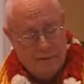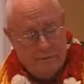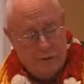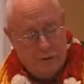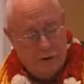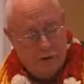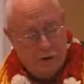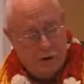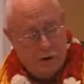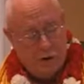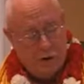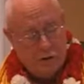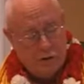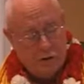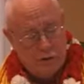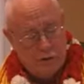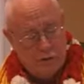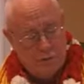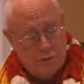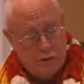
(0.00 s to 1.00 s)
of his
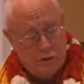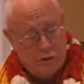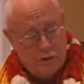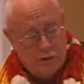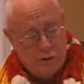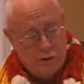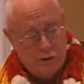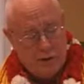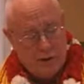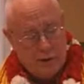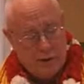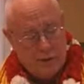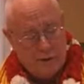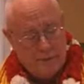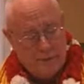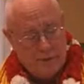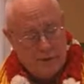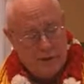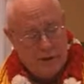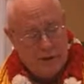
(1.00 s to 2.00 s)
causeless mercy,
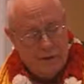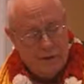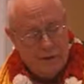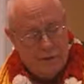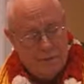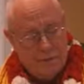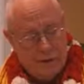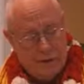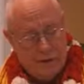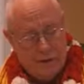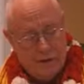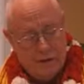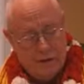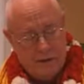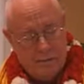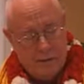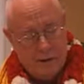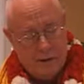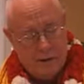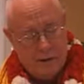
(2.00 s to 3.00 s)
he is dependent
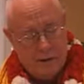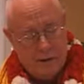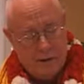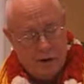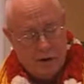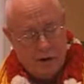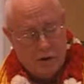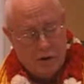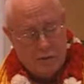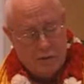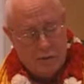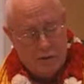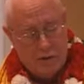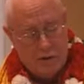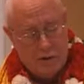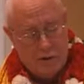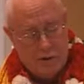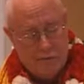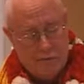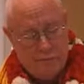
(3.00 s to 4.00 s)
upon Garga
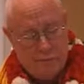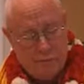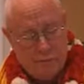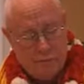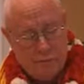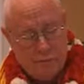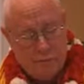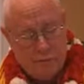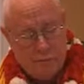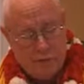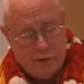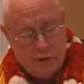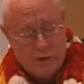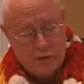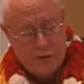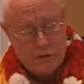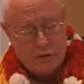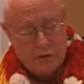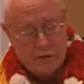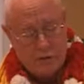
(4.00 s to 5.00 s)
Rishi for
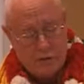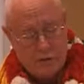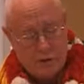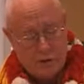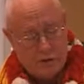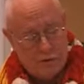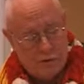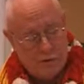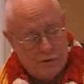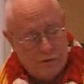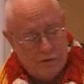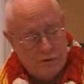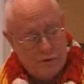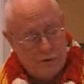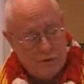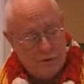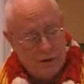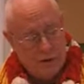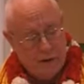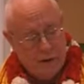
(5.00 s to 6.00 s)
religious instruction.
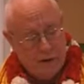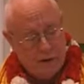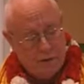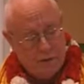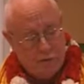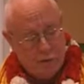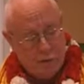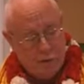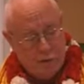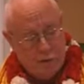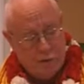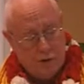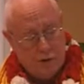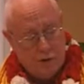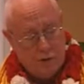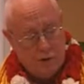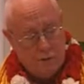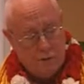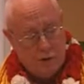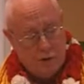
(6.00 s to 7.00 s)
For
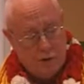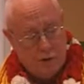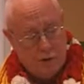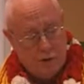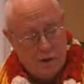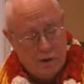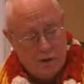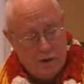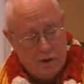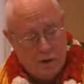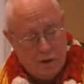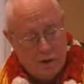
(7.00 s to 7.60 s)
learning the military